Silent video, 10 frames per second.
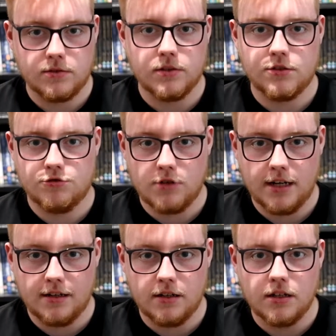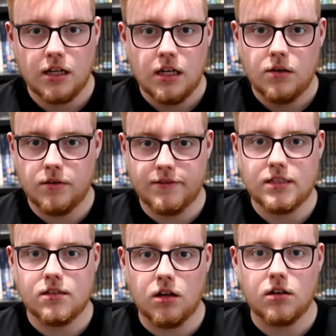to his trailer with
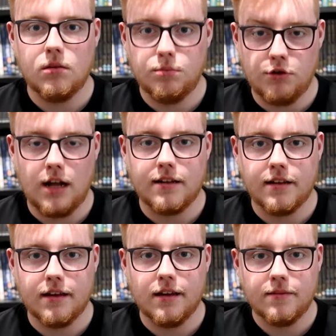his dog Brandy.